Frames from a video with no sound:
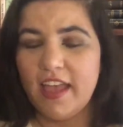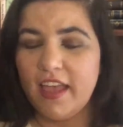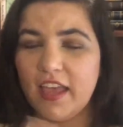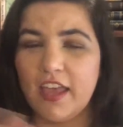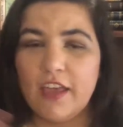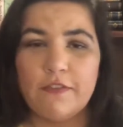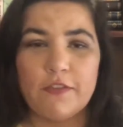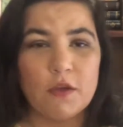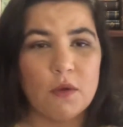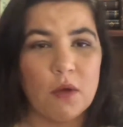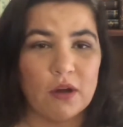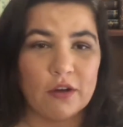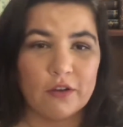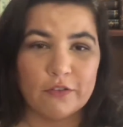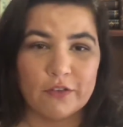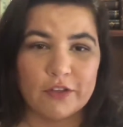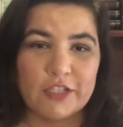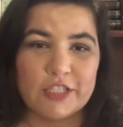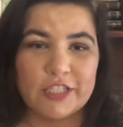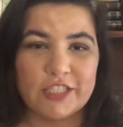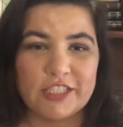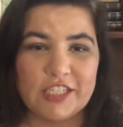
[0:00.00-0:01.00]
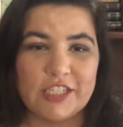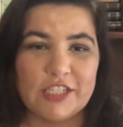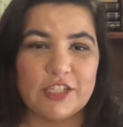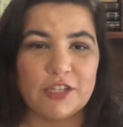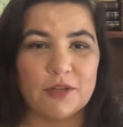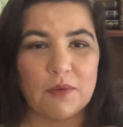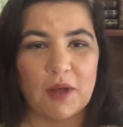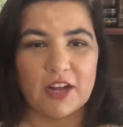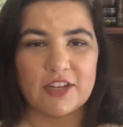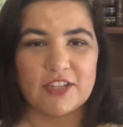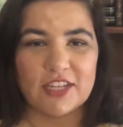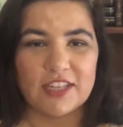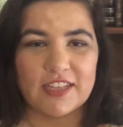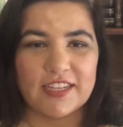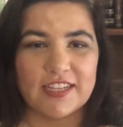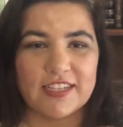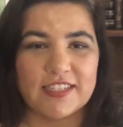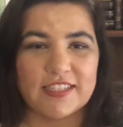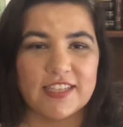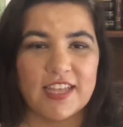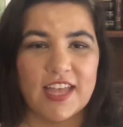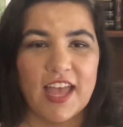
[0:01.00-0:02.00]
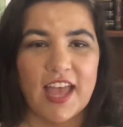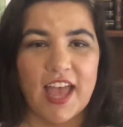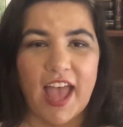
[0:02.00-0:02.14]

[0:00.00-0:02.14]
If you are a first-year teacher watching this